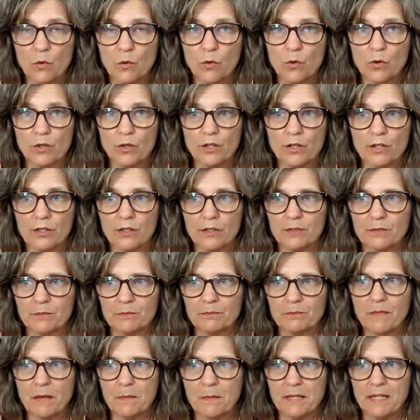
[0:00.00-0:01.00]
or
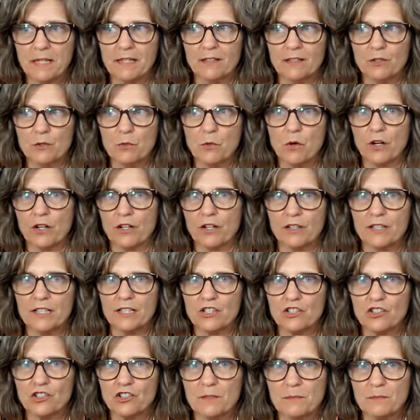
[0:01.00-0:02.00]
maybe you are
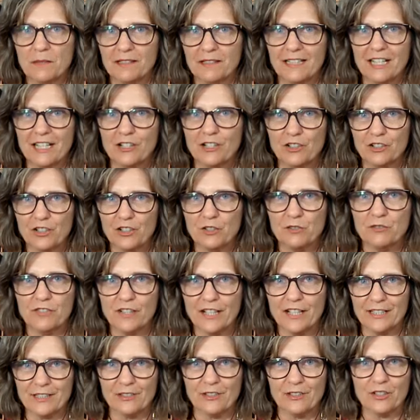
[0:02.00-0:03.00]
initially, but later you
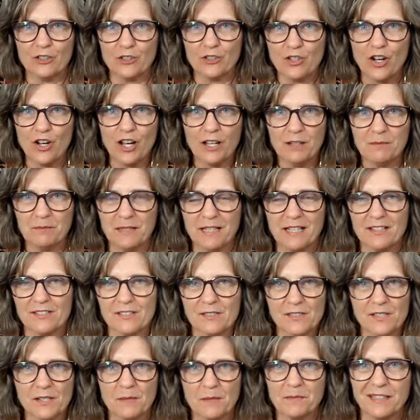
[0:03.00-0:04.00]
find out you're not because
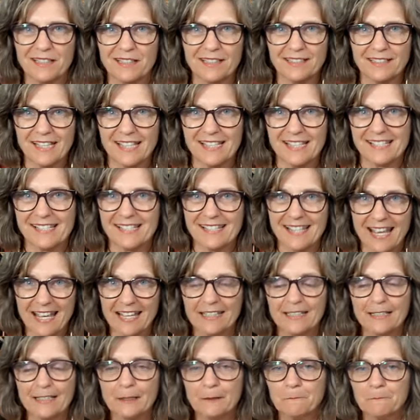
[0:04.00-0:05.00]
of something that they
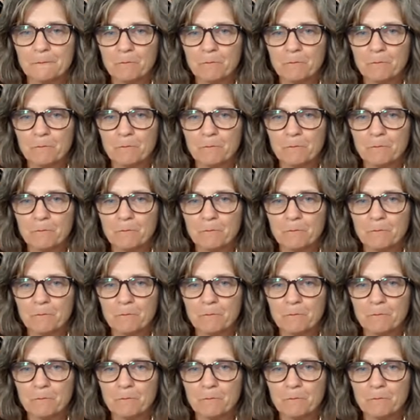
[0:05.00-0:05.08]
said,